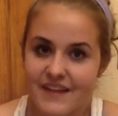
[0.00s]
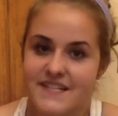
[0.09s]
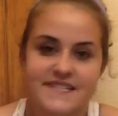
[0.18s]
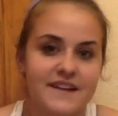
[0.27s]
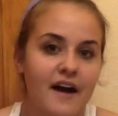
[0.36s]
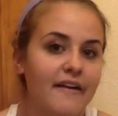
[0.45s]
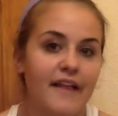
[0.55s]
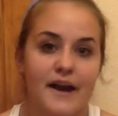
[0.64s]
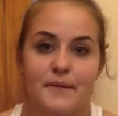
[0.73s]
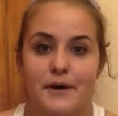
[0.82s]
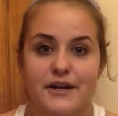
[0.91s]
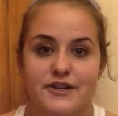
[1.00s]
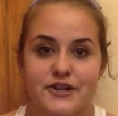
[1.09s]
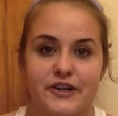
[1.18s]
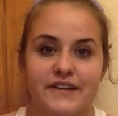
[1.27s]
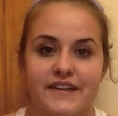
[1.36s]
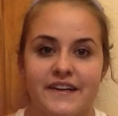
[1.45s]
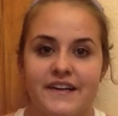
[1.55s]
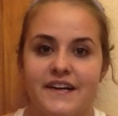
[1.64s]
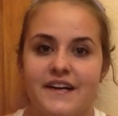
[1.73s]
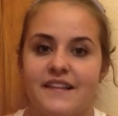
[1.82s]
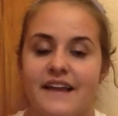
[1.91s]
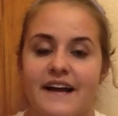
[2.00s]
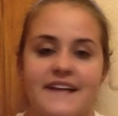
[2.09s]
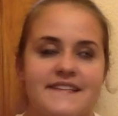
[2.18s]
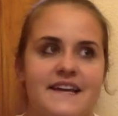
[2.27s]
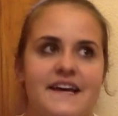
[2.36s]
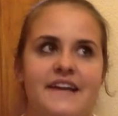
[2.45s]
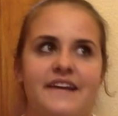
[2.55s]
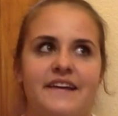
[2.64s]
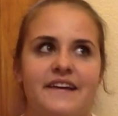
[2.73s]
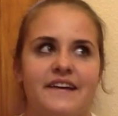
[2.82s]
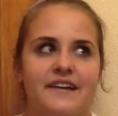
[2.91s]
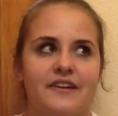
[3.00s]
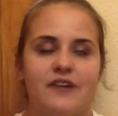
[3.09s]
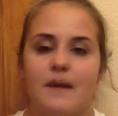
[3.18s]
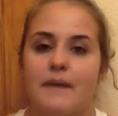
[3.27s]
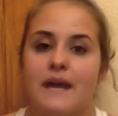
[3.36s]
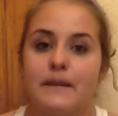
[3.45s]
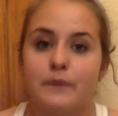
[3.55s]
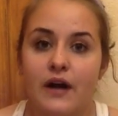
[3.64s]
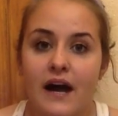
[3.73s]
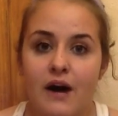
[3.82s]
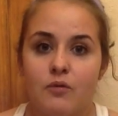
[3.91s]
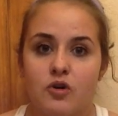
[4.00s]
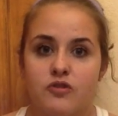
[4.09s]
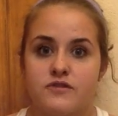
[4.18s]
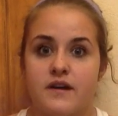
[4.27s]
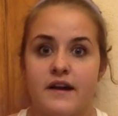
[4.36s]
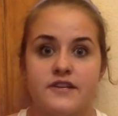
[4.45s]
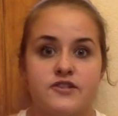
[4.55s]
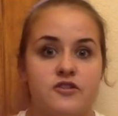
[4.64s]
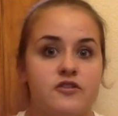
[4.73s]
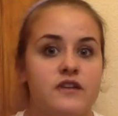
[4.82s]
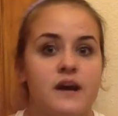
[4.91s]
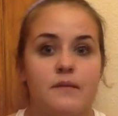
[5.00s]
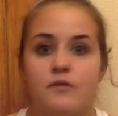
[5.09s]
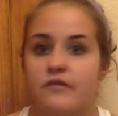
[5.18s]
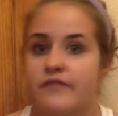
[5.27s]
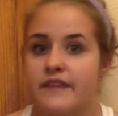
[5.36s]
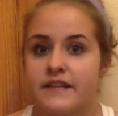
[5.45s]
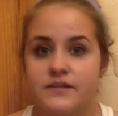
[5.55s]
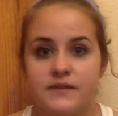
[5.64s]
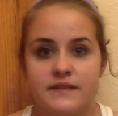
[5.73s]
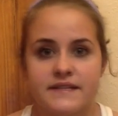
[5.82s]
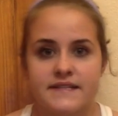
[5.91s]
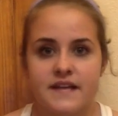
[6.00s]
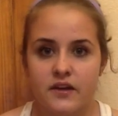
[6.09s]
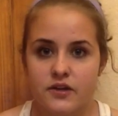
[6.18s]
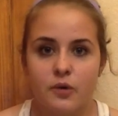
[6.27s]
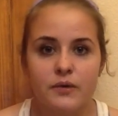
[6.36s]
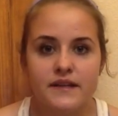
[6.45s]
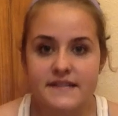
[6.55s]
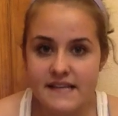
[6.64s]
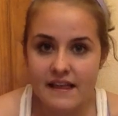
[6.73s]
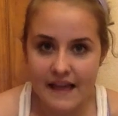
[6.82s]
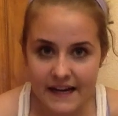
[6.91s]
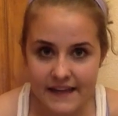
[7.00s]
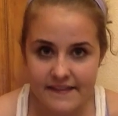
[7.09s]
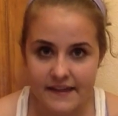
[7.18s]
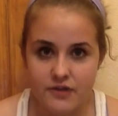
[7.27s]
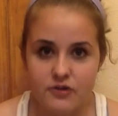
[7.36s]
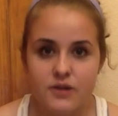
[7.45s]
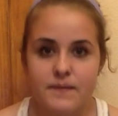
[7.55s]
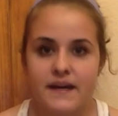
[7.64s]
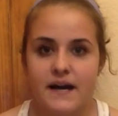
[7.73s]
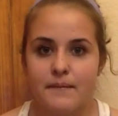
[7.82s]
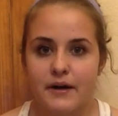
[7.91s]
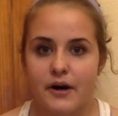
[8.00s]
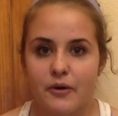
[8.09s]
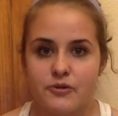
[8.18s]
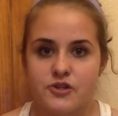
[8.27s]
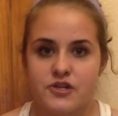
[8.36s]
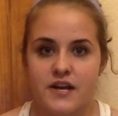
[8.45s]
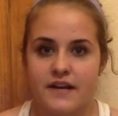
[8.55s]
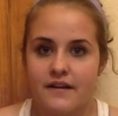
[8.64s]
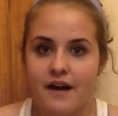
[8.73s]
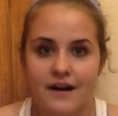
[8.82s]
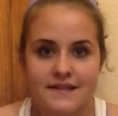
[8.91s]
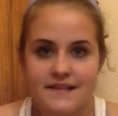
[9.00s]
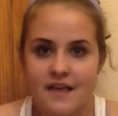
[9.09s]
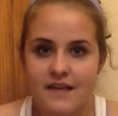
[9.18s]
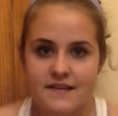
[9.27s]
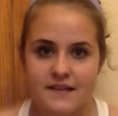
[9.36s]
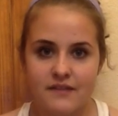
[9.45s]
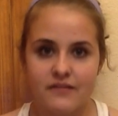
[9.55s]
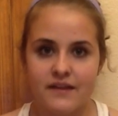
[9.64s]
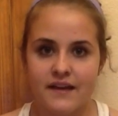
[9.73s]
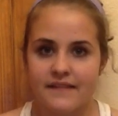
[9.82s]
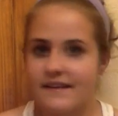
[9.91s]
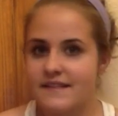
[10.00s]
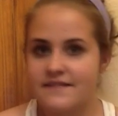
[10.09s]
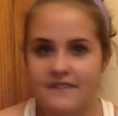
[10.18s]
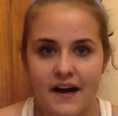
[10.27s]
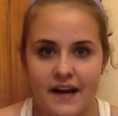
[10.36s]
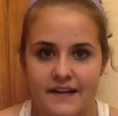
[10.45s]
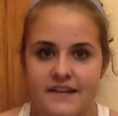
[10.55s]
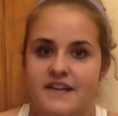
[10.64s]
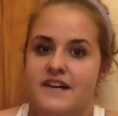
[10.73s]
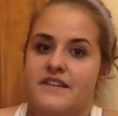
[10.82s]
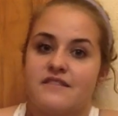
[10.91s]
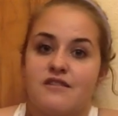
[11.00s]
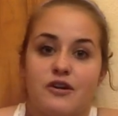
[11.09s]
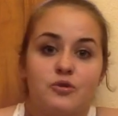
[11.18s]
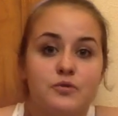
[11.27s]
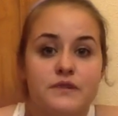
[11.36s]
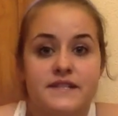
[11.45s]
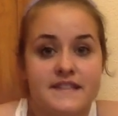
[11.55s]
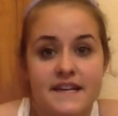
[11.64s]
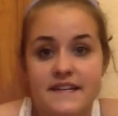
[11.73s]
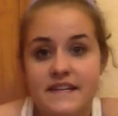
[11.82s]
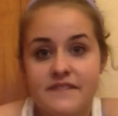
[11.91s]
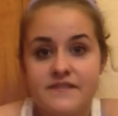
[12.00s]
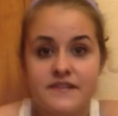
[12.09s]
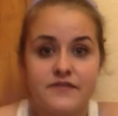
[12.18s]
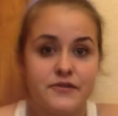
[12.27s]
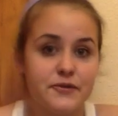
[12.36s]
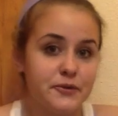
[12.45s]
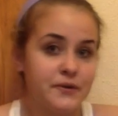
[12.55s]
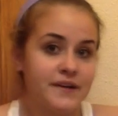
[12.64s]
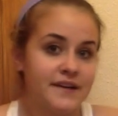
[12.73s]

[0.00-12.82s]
It's not a lot of pressure. Like I said, you're not paid per hour. There's not a certain number of things you need to sell. You don't need to sell anything. You could become a coach and not sell a single thing, and that's fine. There are cool incentives. If you